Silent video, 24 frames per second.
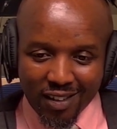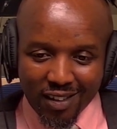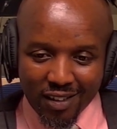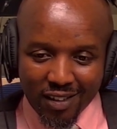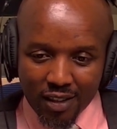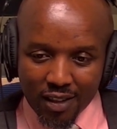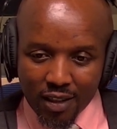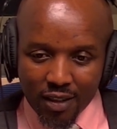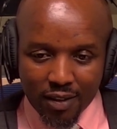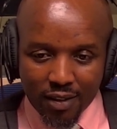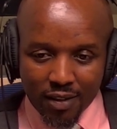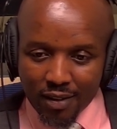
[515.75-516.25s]

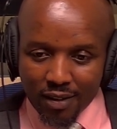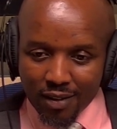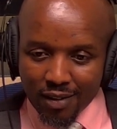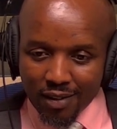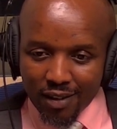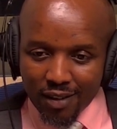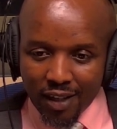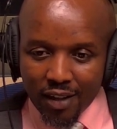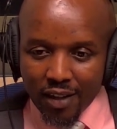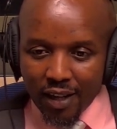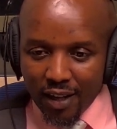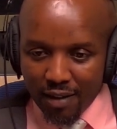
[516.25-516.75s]
Yes.
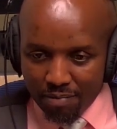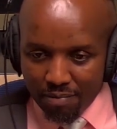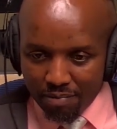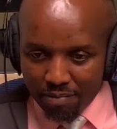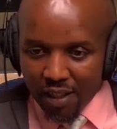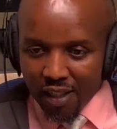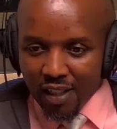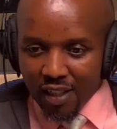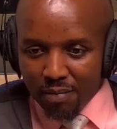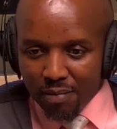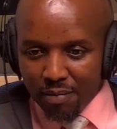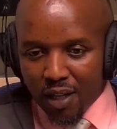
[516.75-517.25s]
And they
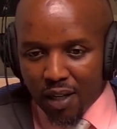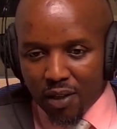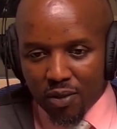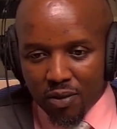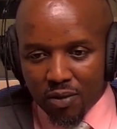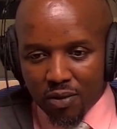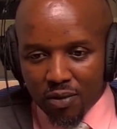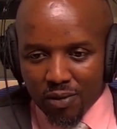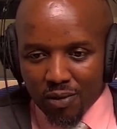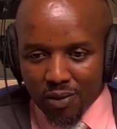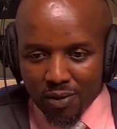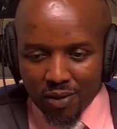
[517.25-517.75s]
take it back
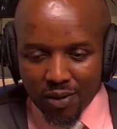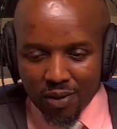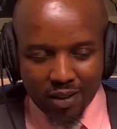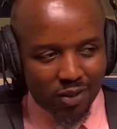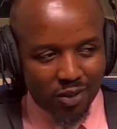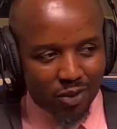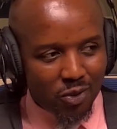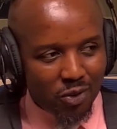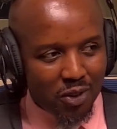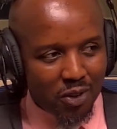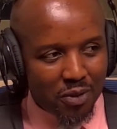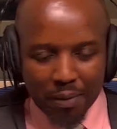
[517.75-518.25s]
to
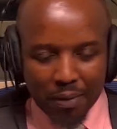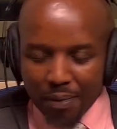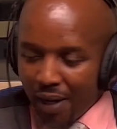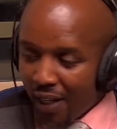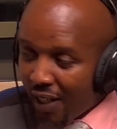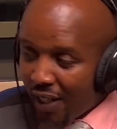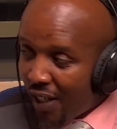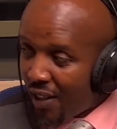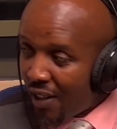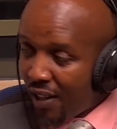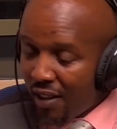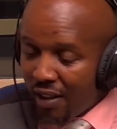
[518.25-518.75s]
the
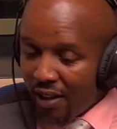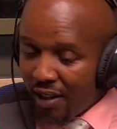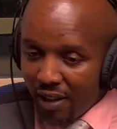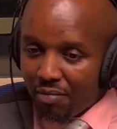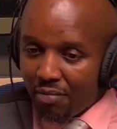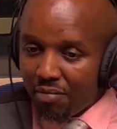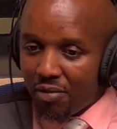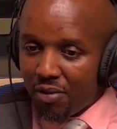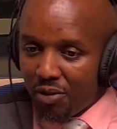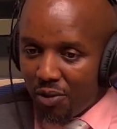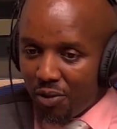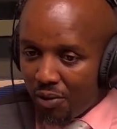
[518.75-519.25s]
supermarket and they're,
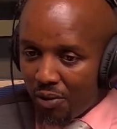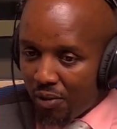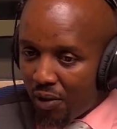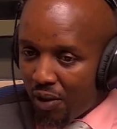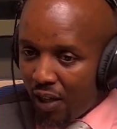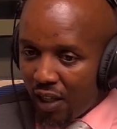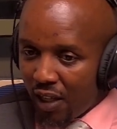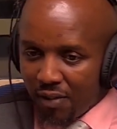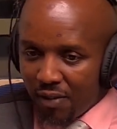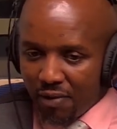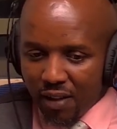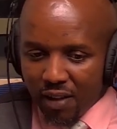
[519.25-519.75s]
you know,
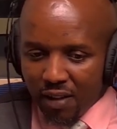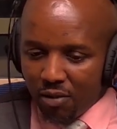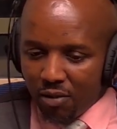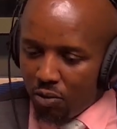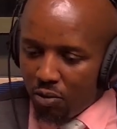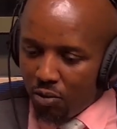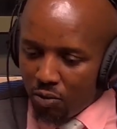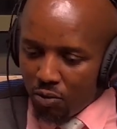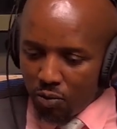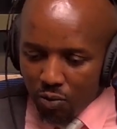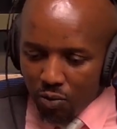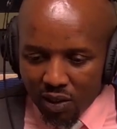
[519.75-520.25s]
they're given,
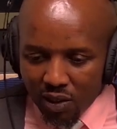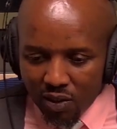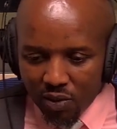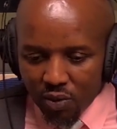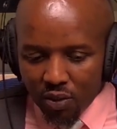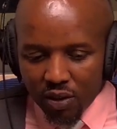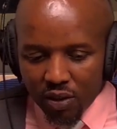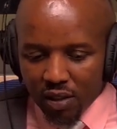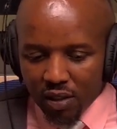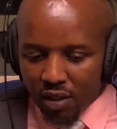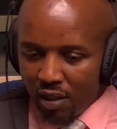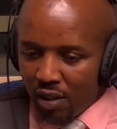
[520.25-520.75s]
oh, we are
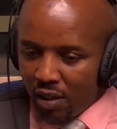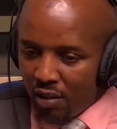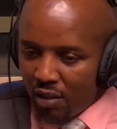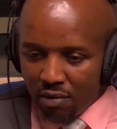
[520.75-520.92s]
sorry.